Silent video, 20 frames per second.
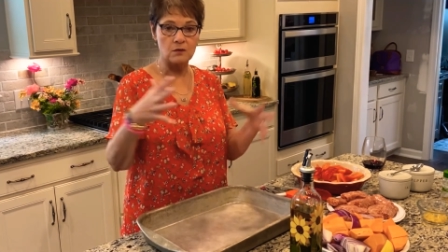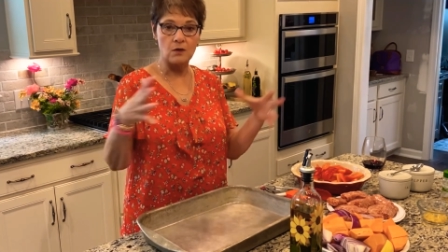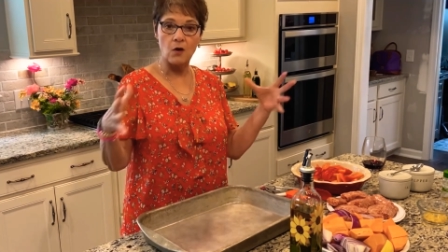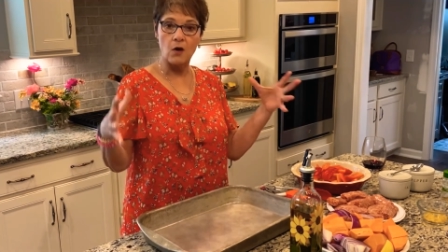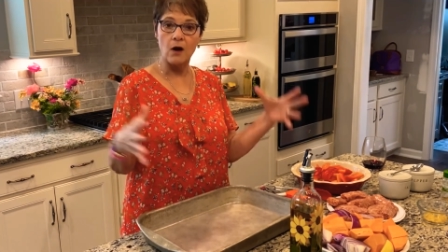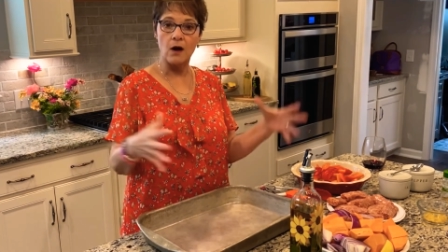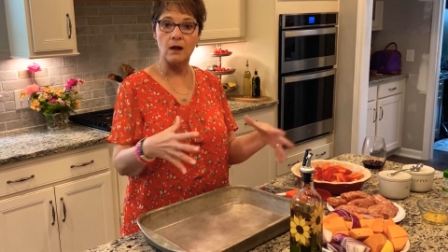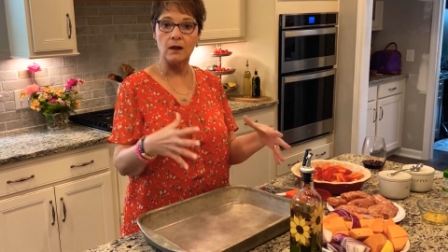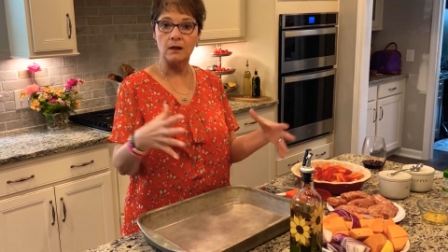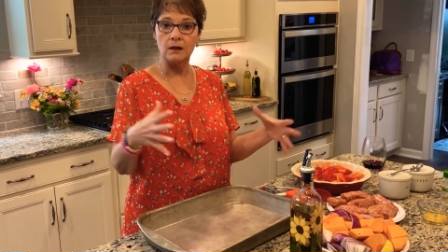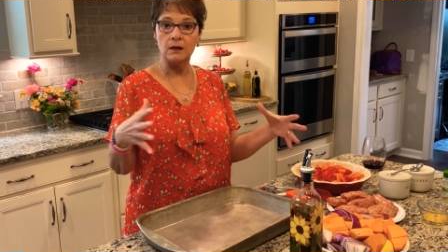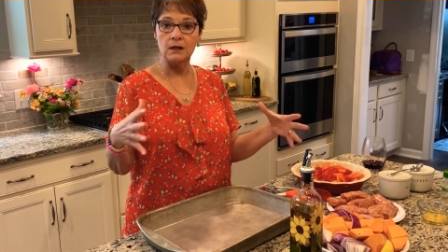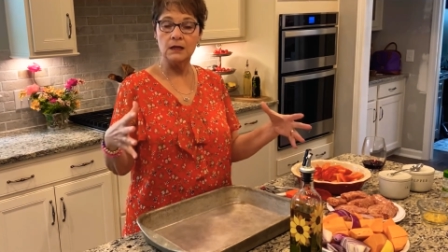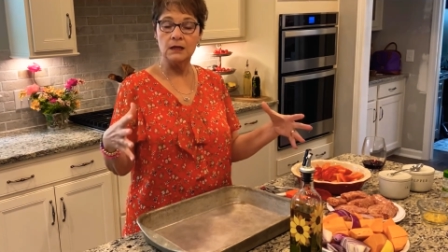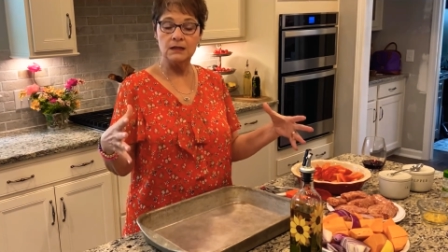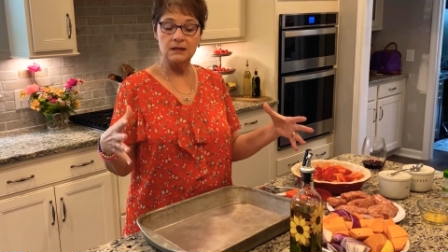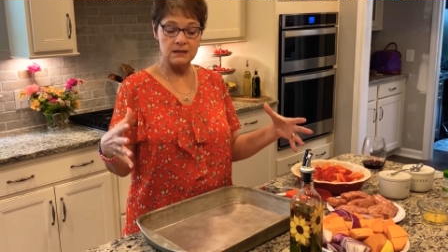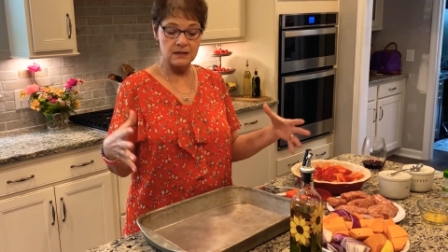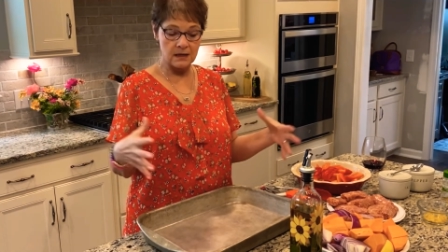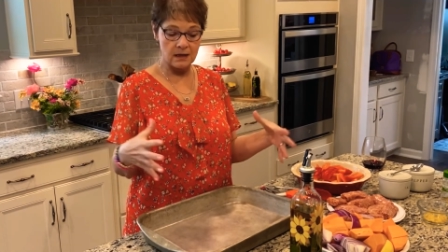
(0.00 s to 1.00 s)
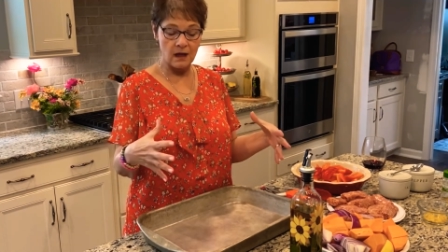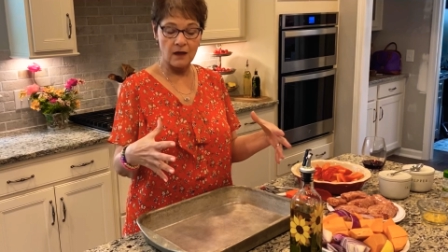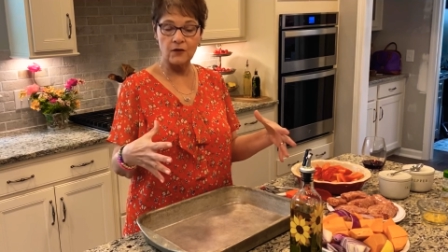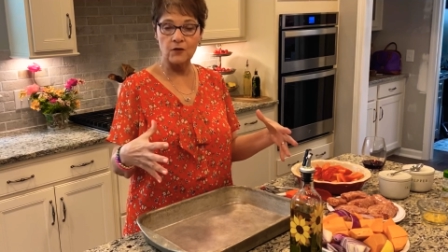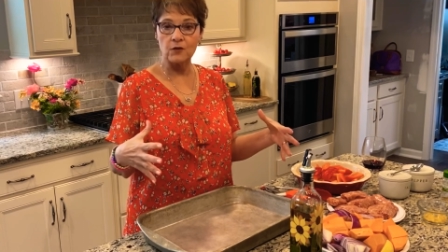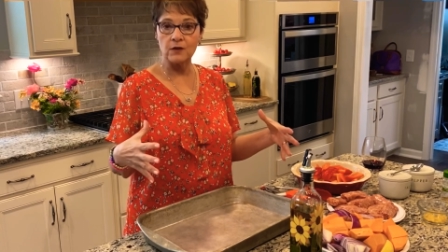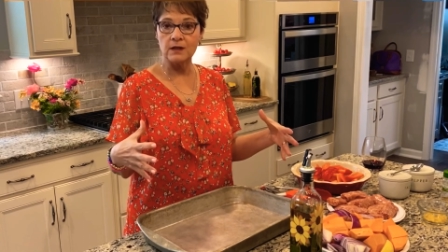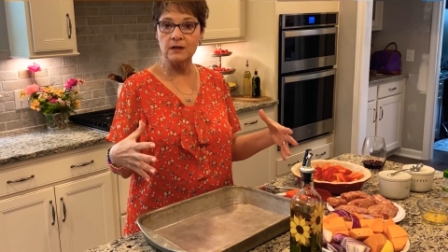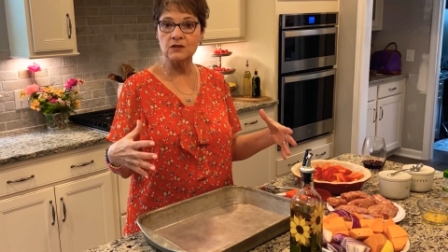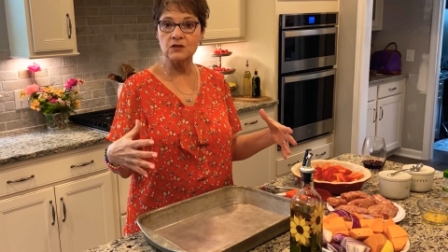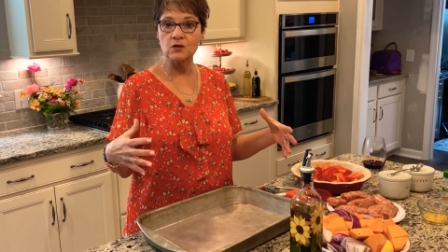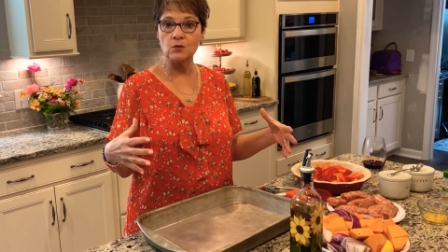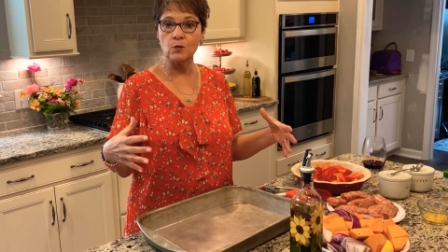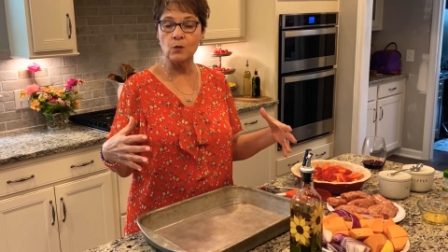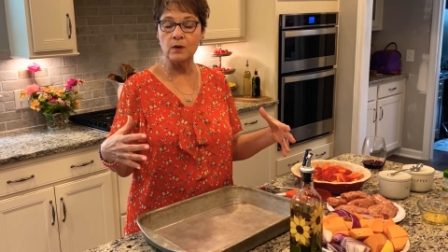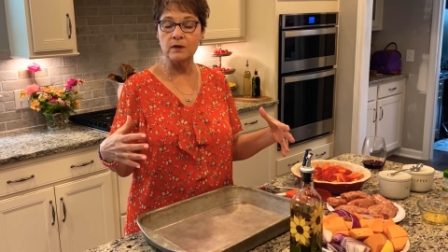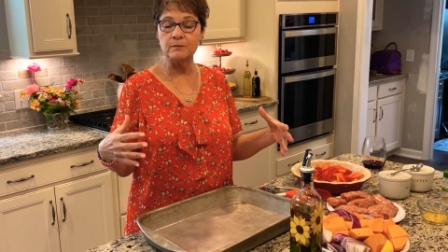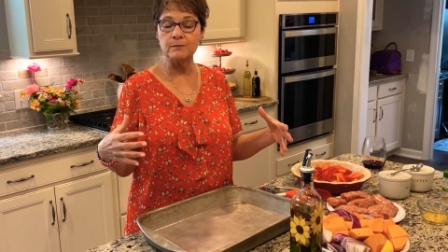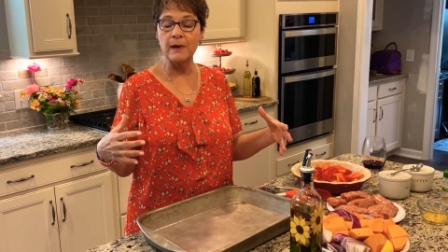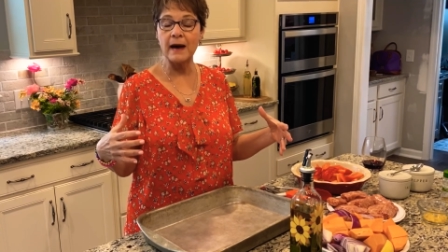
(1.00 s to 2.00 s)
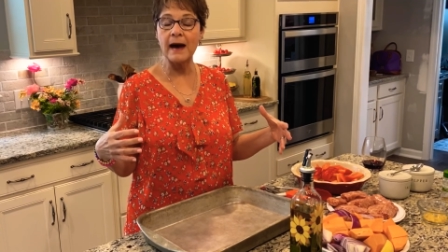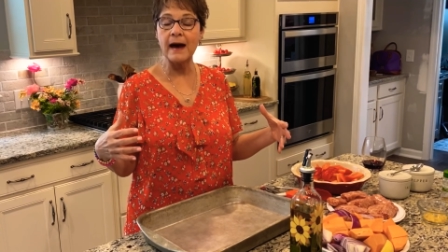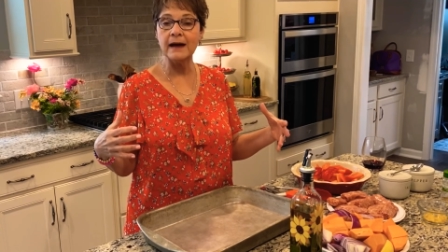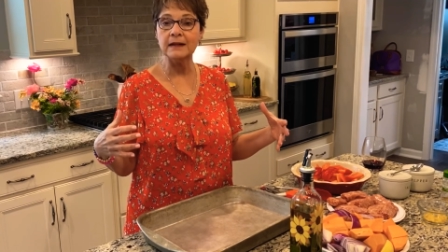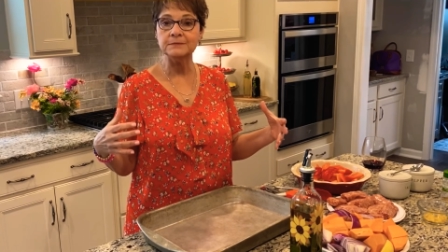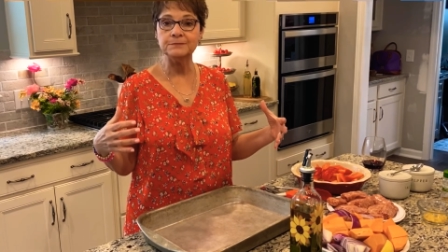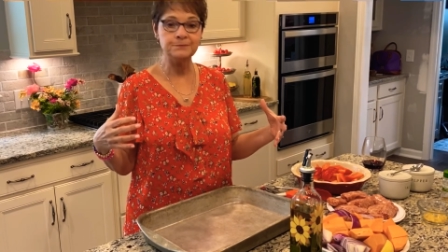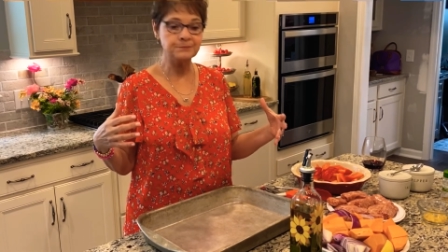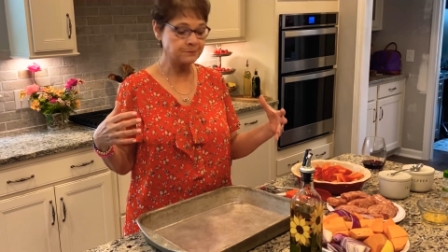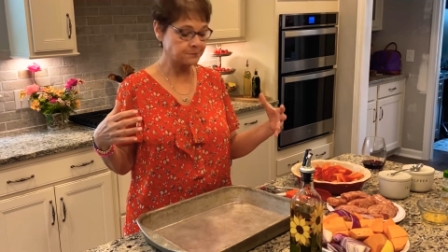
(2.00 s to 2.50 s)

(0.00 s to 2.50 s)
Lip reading: all together into one pot.